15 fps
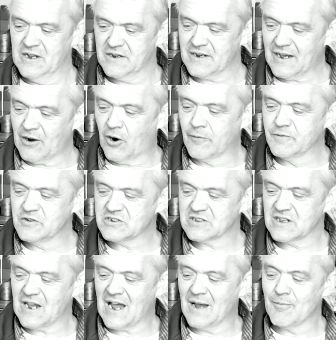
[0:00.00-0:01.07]
Now,
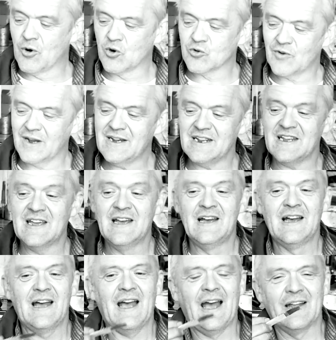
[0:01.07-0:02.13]
obviously, I'm already
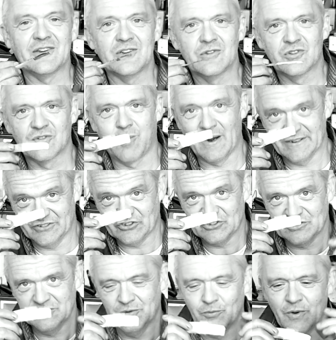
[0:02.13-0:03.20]
at
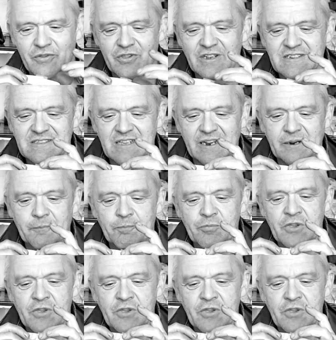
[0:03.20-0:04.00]
twice with this thing.